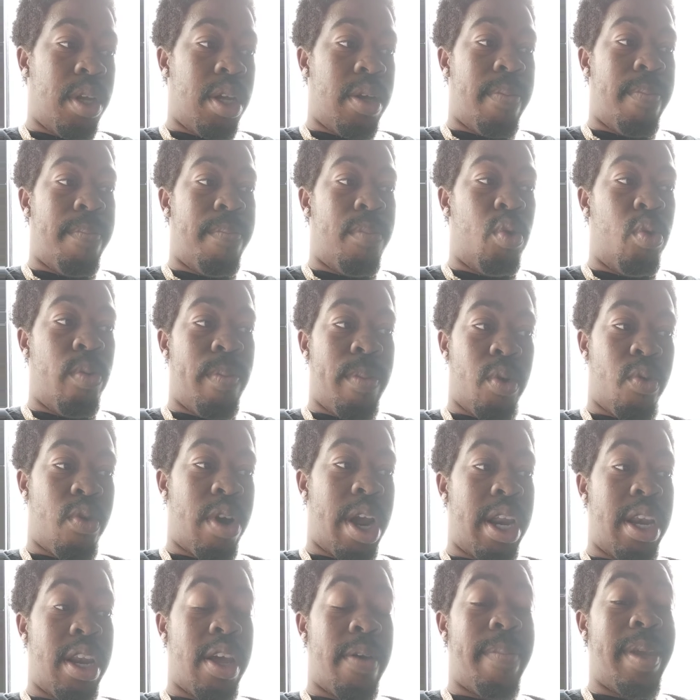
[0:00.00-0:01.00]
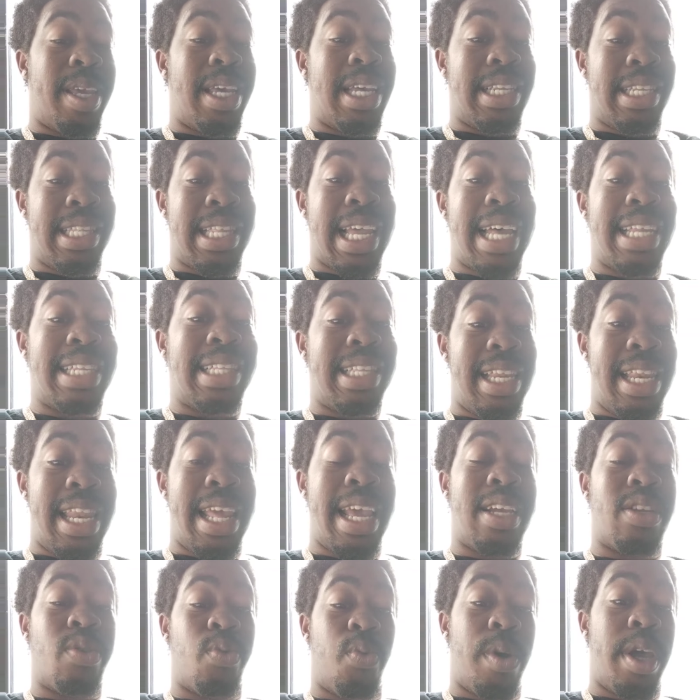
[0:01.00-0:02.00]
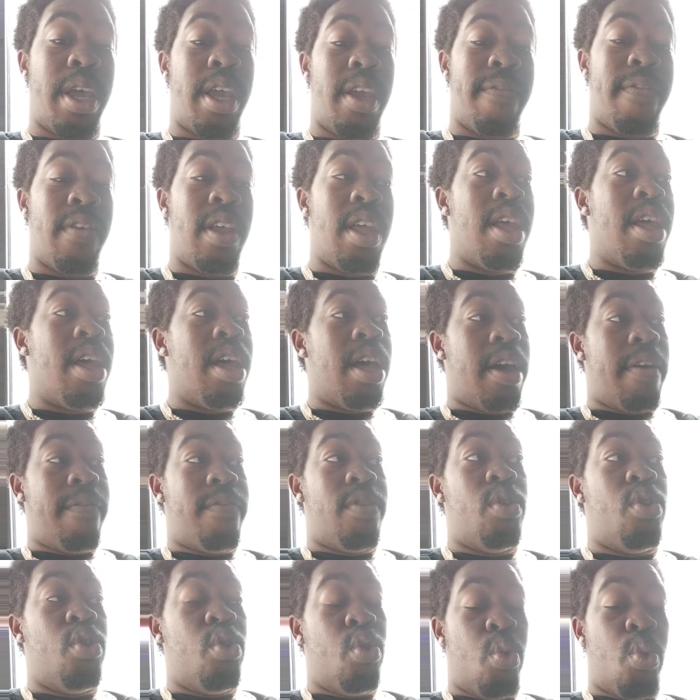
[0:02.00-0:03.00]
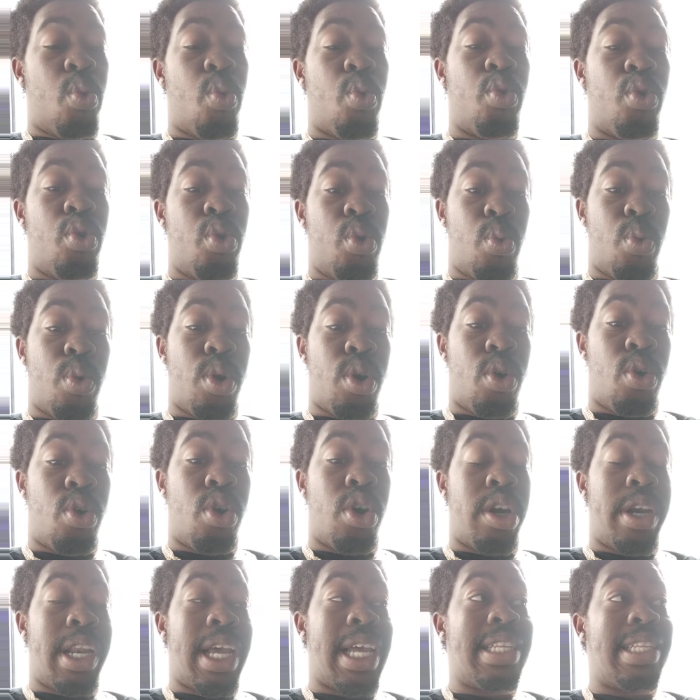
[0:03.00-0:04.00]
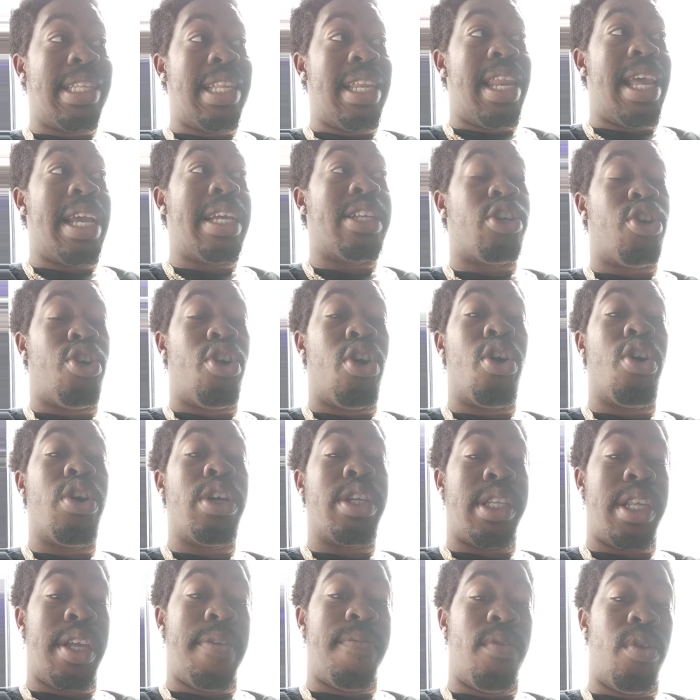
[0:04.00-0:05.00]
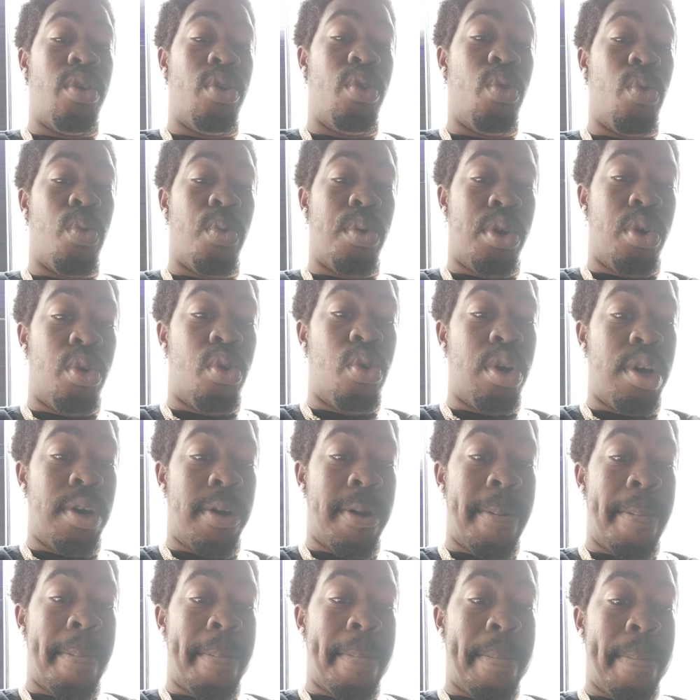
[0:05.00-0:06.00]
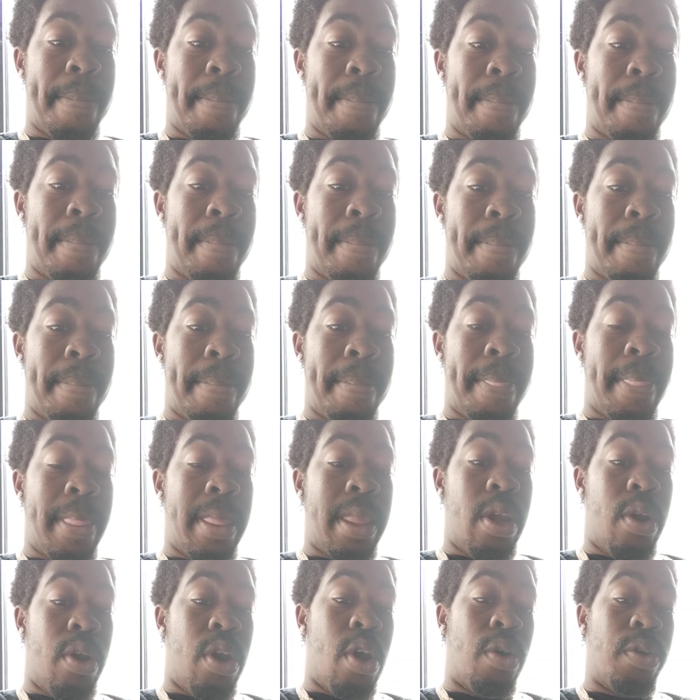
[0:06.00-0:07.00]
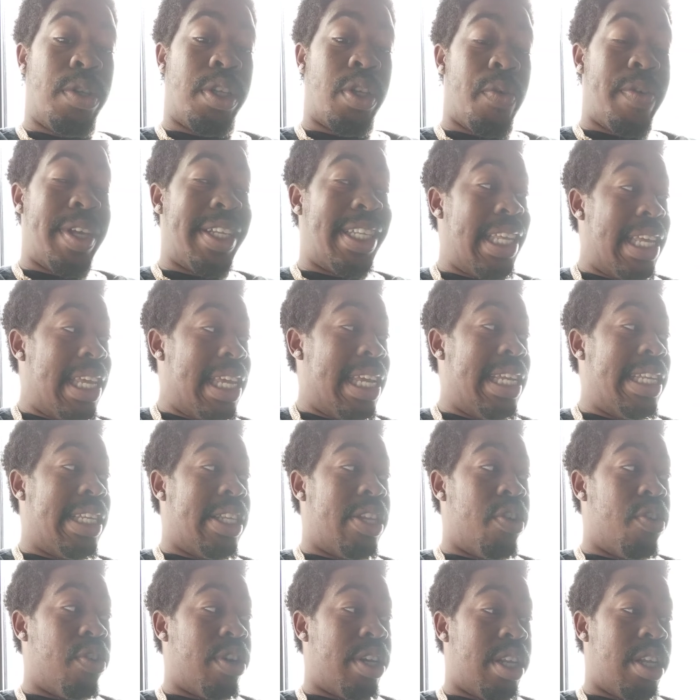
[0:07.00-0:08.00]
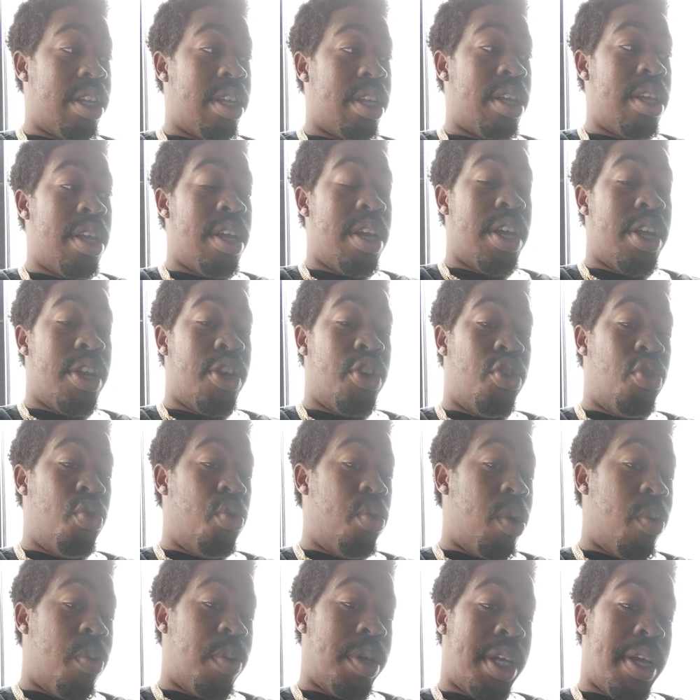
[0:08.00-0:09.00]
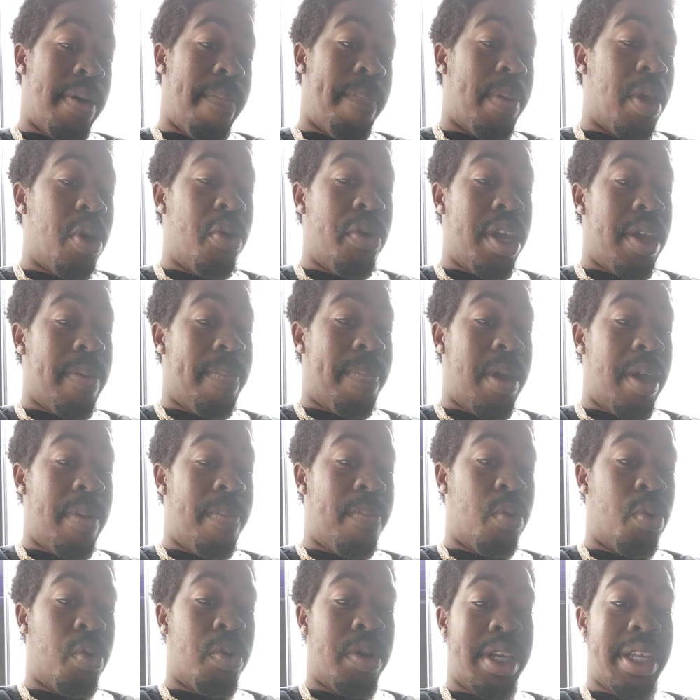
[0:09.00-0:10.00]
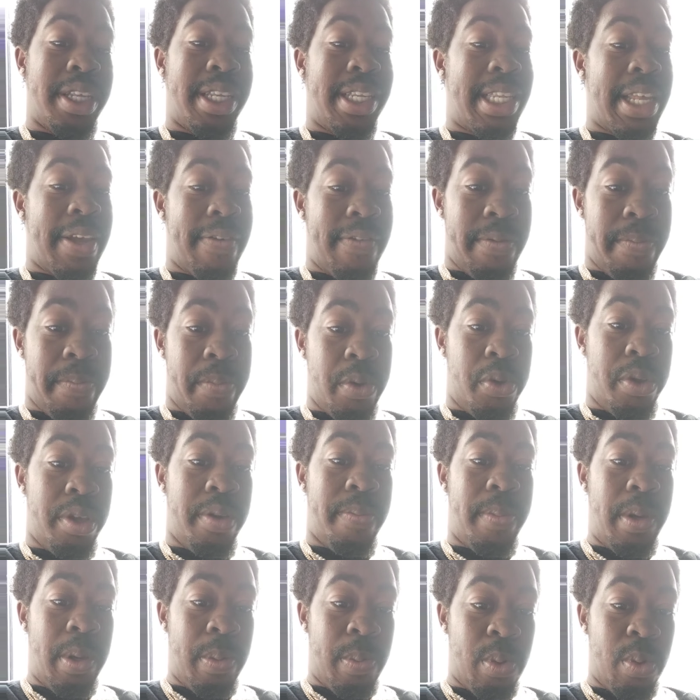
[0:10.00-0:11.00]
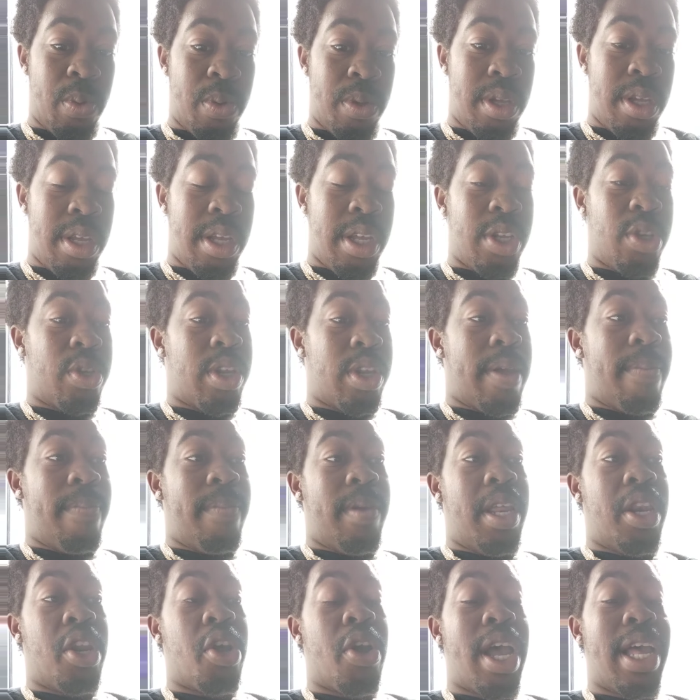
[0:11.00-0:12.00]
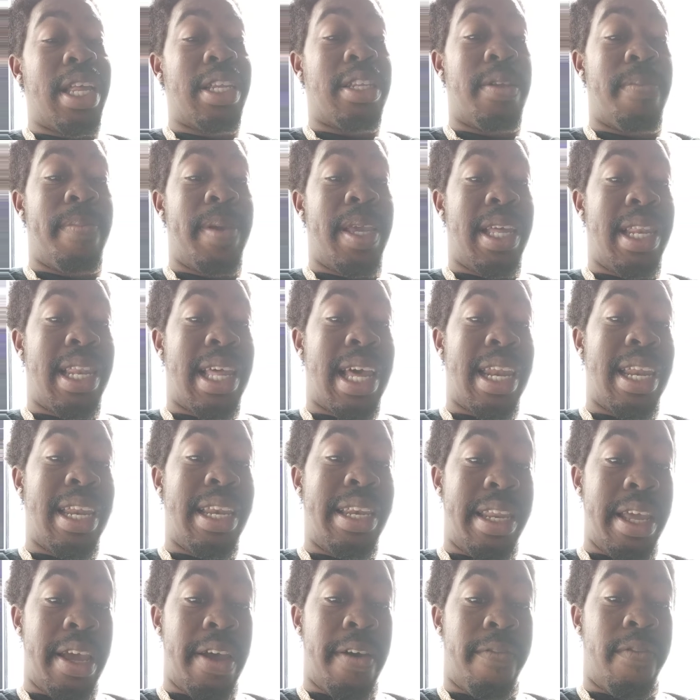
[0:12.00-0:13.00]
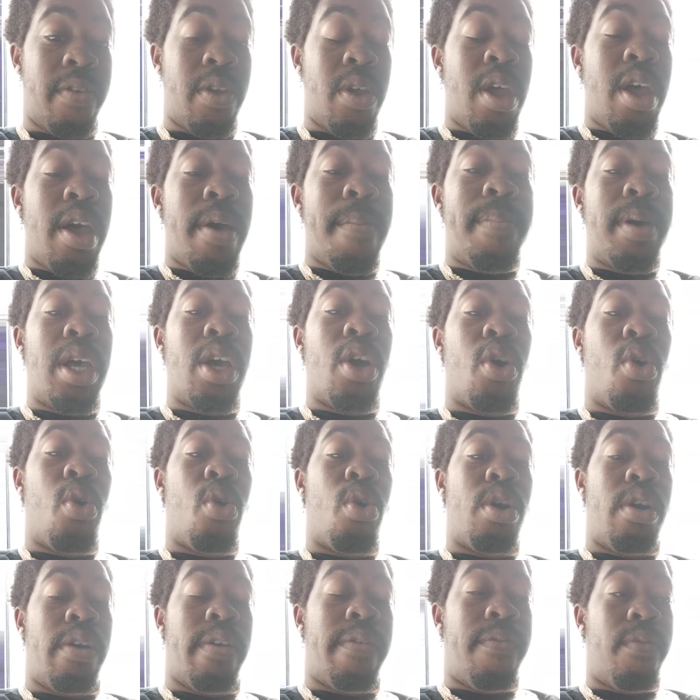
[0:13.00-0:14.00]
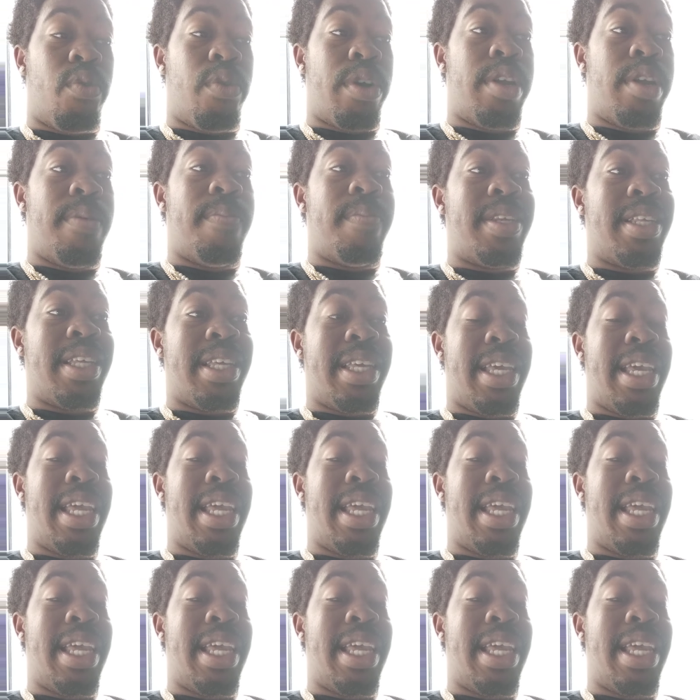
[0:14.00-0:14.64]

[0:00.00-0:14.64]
um, booming right now because that's the next wave of the new, new world order. That's the next currency of the new world order. You know, so it's easier to do it with a billion people than 7 billion people. So that means there has to be a lot of death. But in order for them to